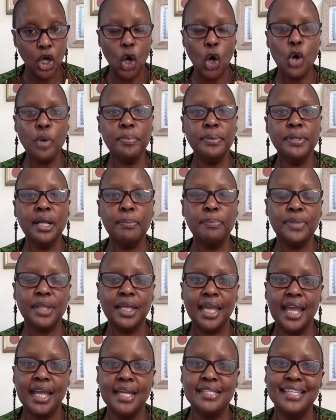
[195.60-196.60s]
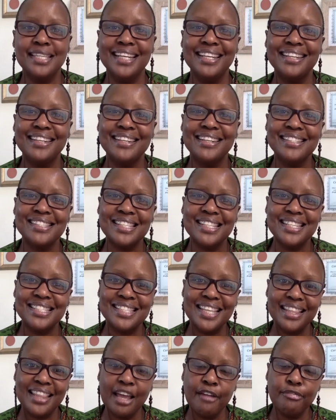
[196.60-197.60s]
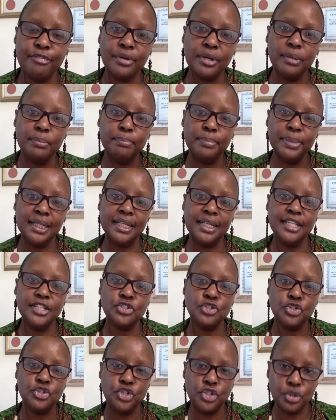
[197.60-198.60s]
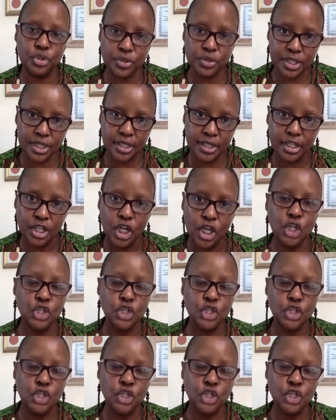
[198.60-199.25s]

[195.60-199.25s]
open up the case, and it is the South African police duty